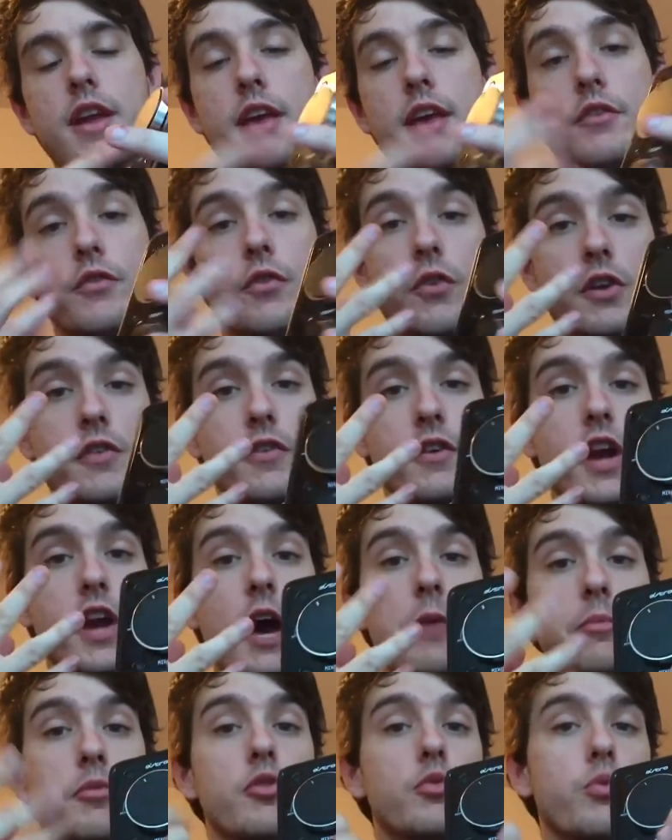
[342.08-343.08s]
has 4 different
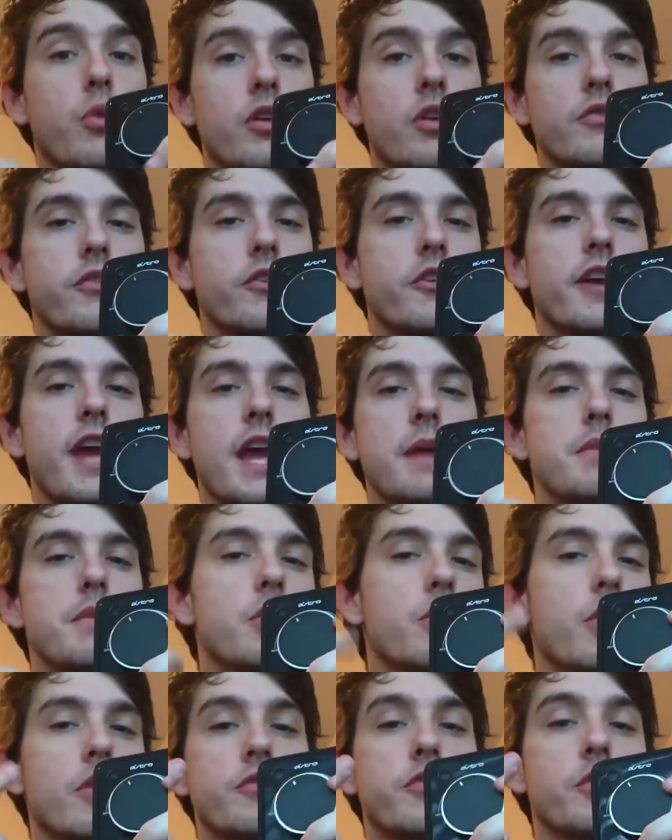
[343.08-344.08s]
options, one for
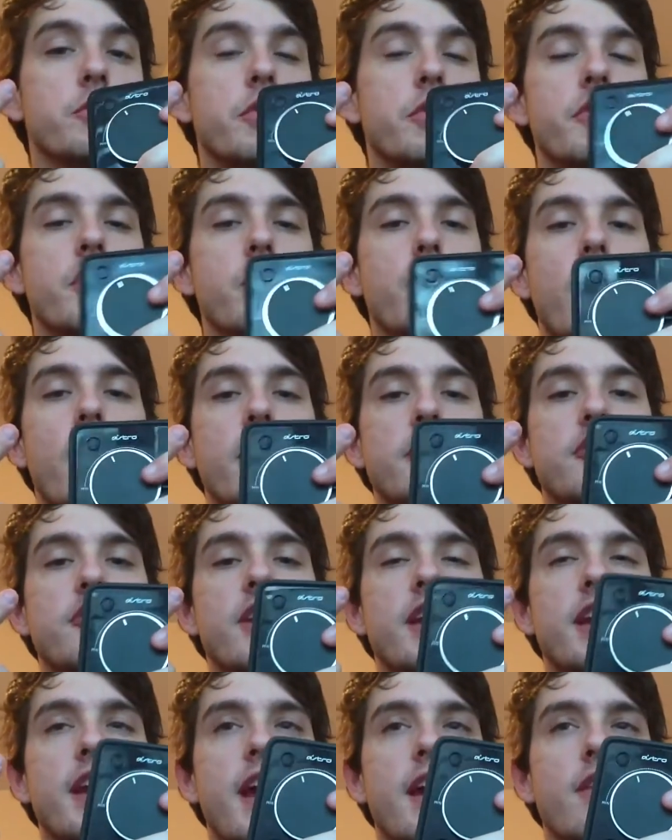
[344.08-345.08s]
gaming, one for movie
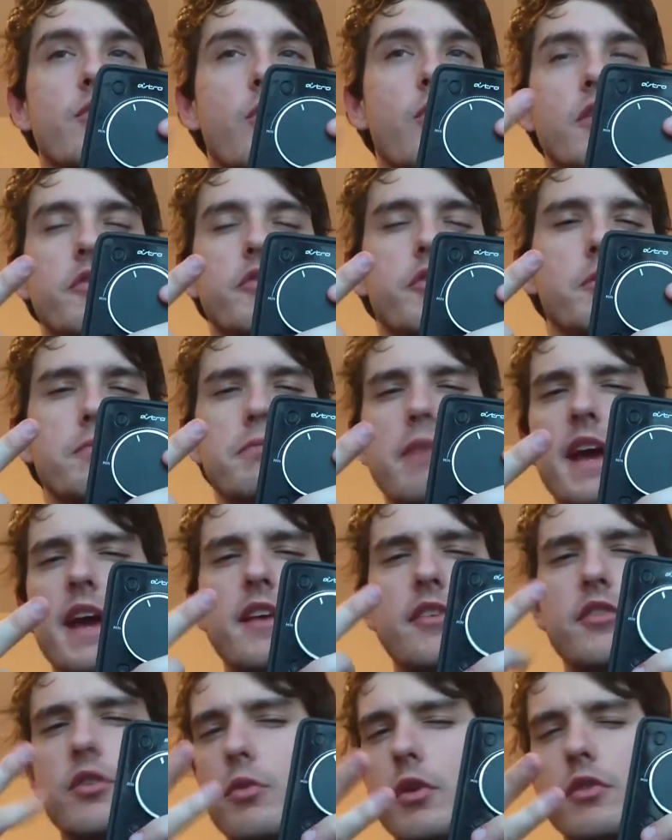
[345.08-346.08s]
watching, and one for
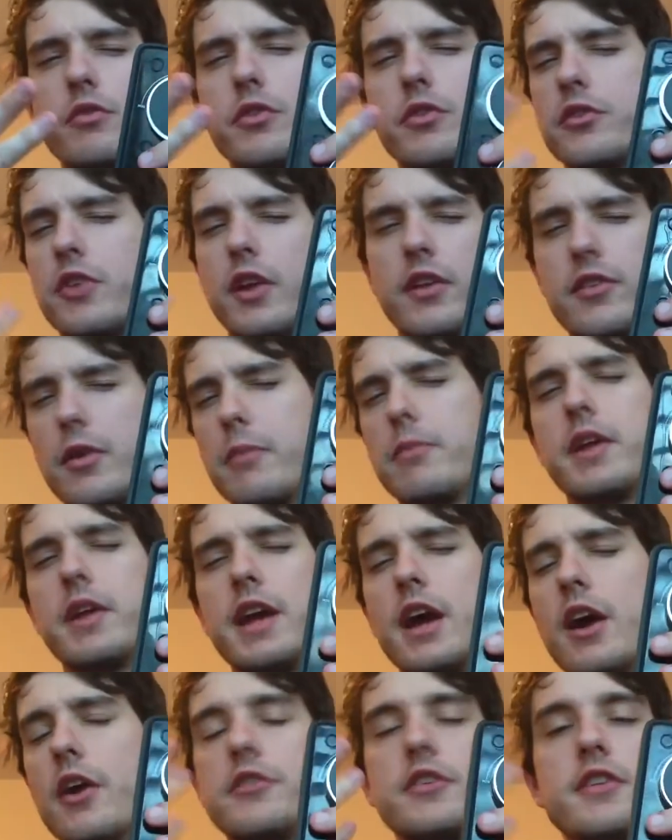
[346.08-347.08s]
bass, or one for like
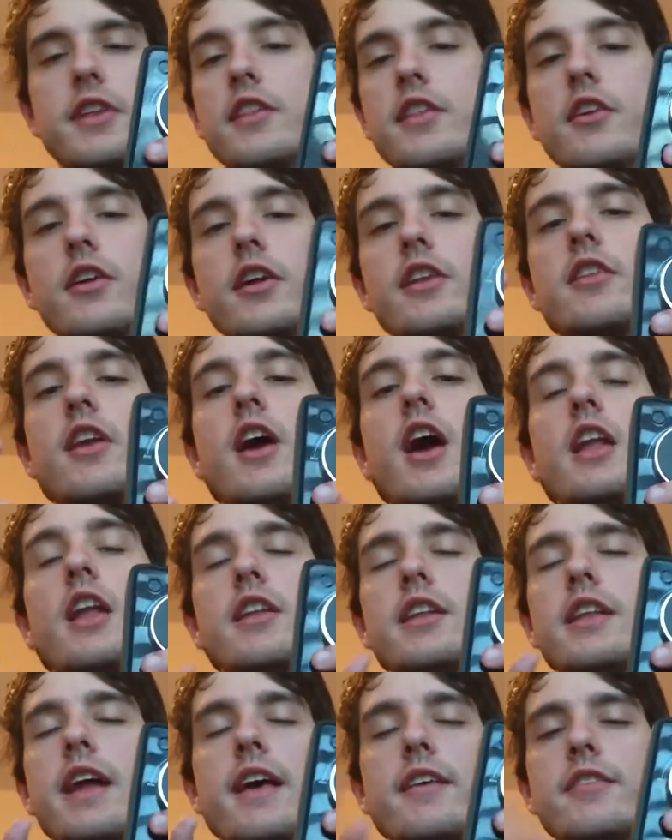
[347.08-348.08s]
something else. They're like,
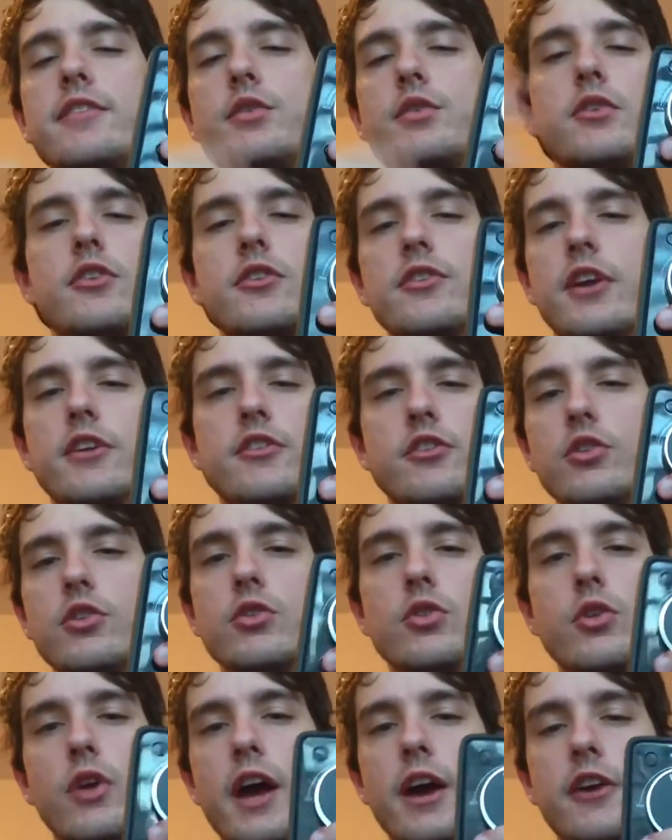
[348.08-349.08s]
the last 2 are just like
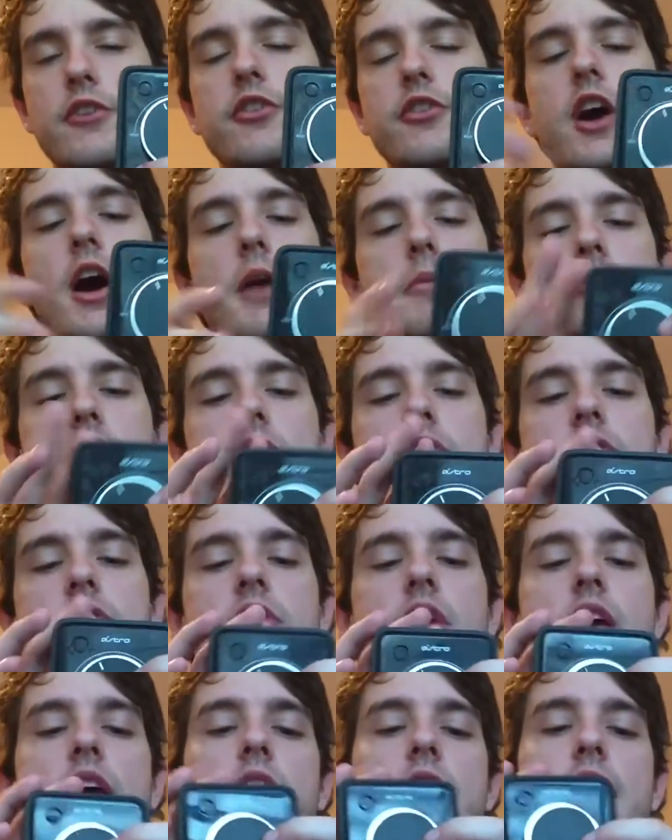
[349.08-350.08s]
2 little extra
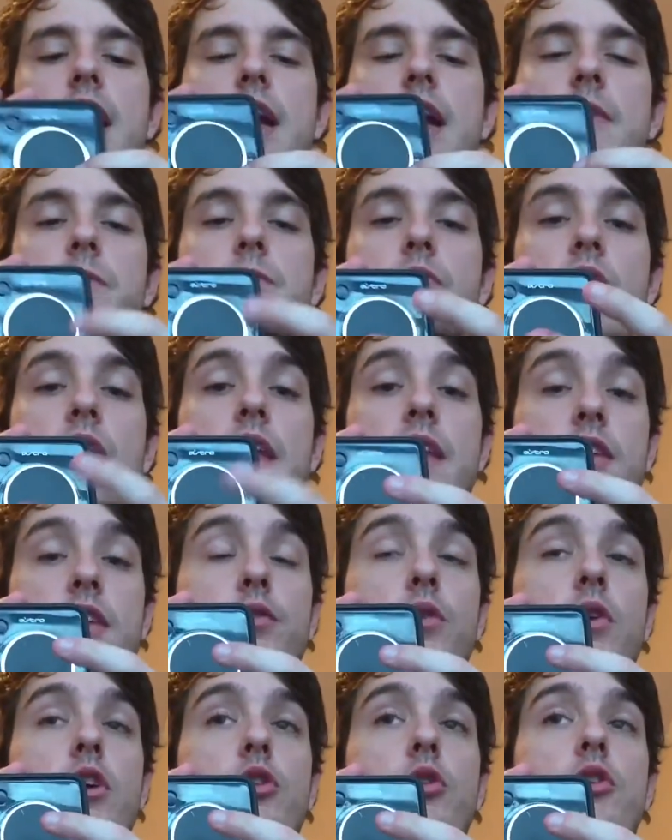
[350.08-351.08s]
options. And
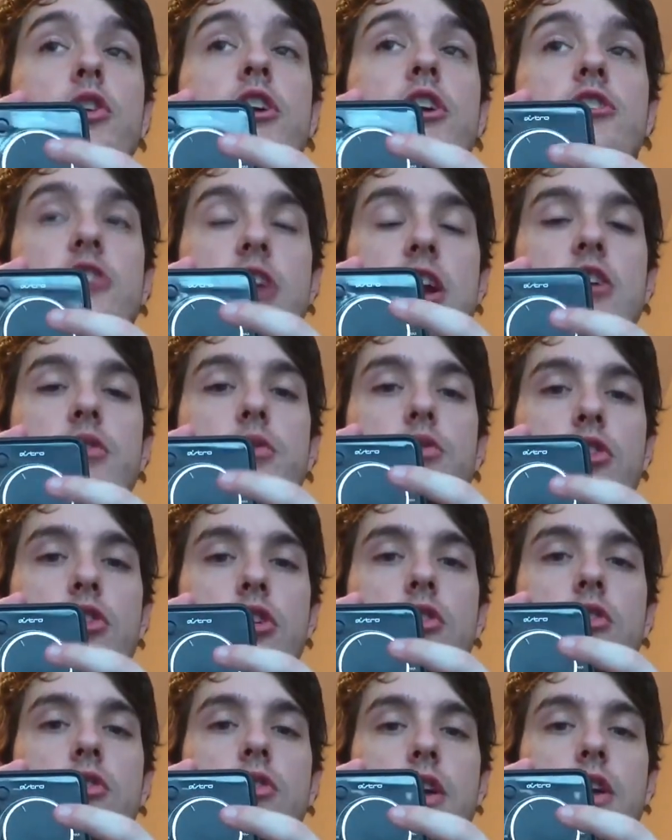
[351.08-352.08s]
that's really cool. You can change which
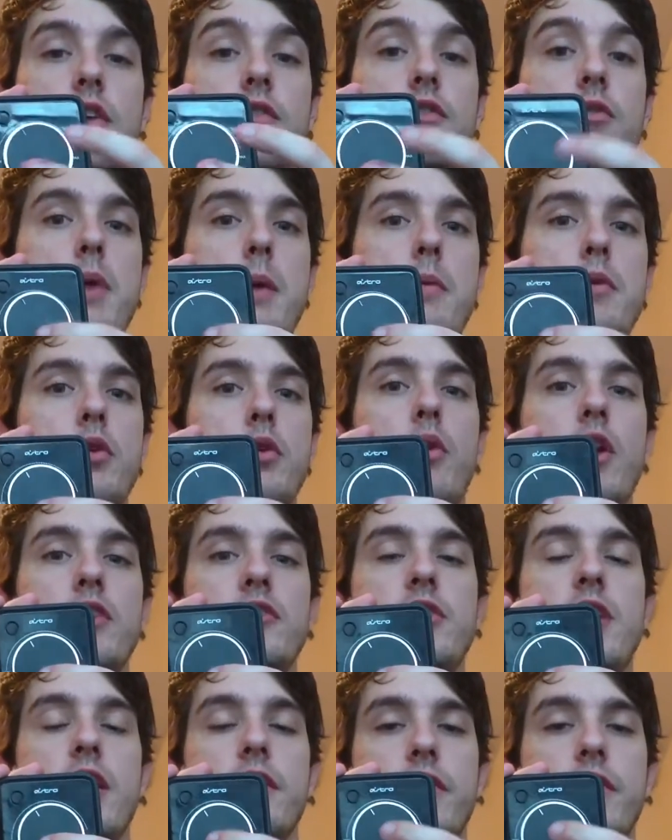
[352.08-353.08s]
one, like if you're
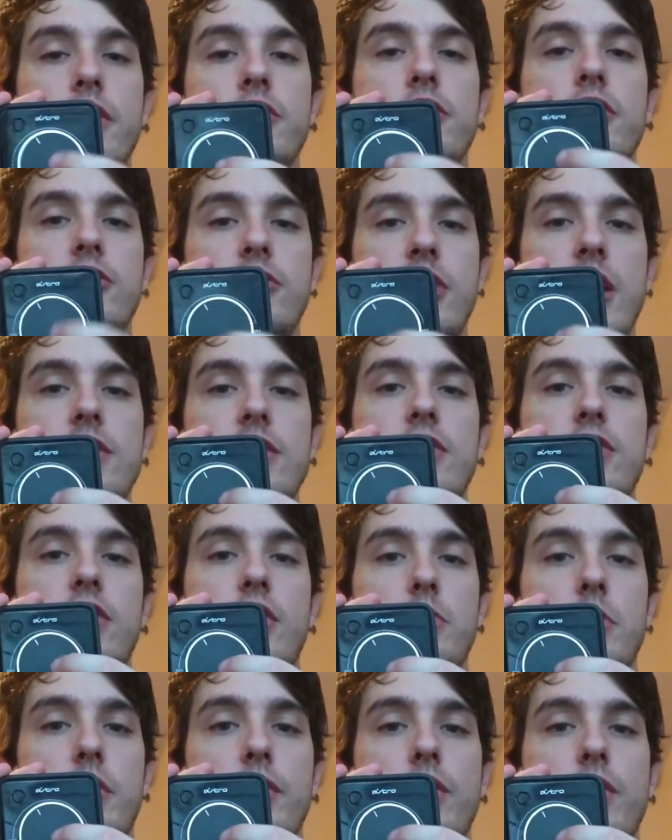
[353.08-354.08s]
watching Netflix, you can change it to
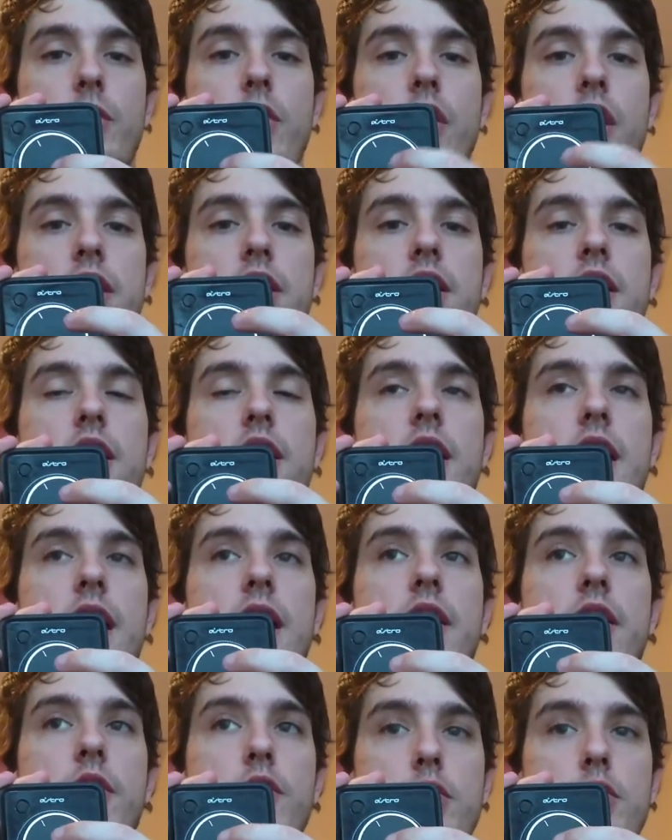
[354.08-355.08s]
the movie one.
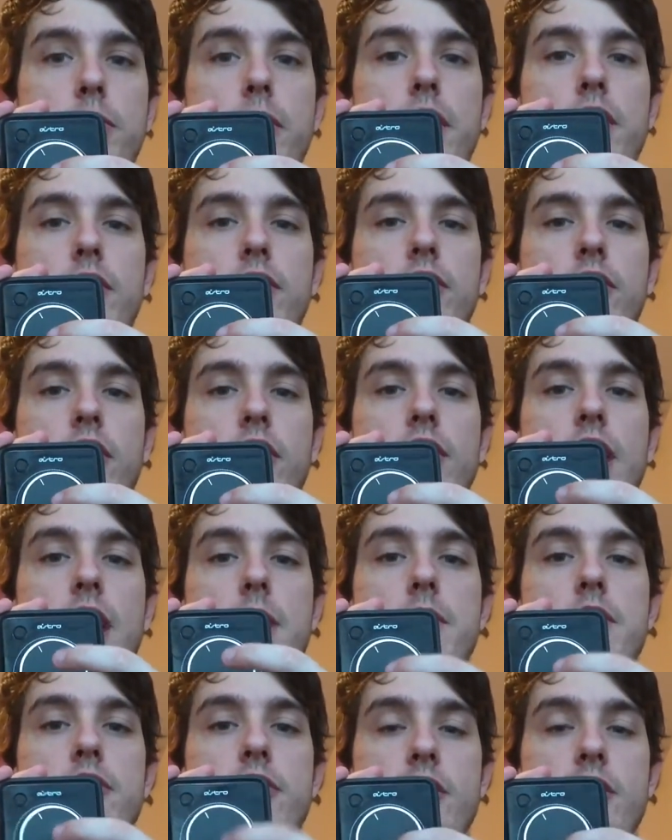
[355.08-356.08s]
And then when you're about to start
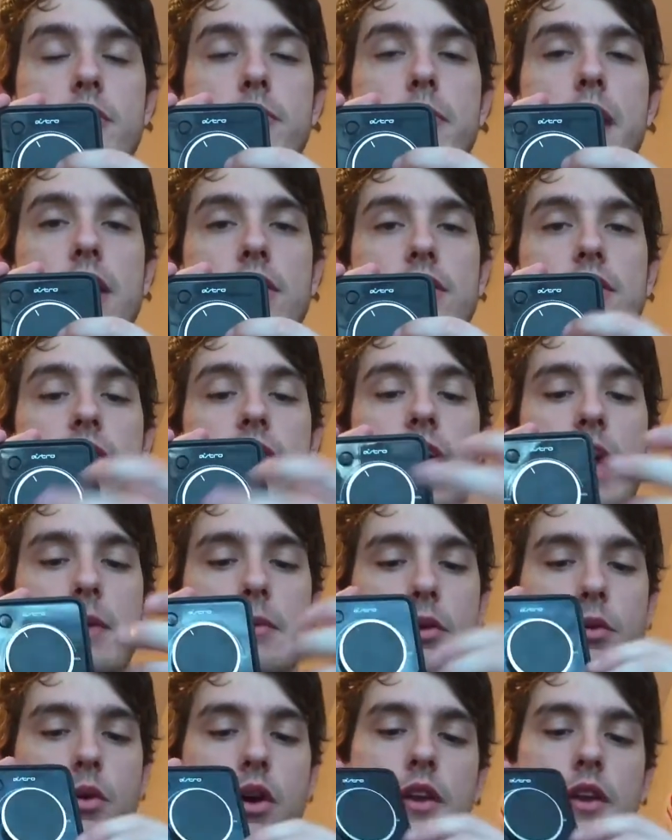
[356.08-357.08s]
gaming, change it back to the
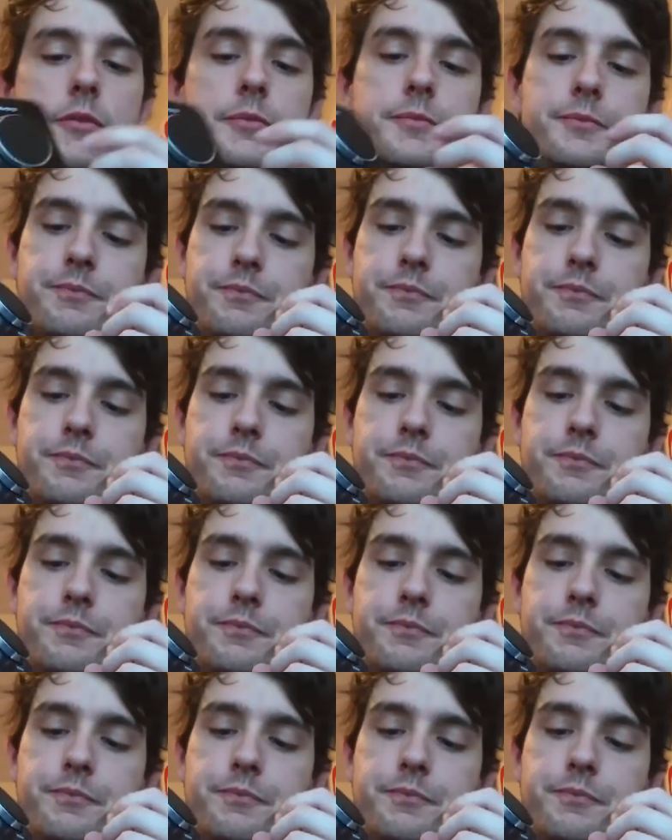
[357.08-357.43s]
gaming one.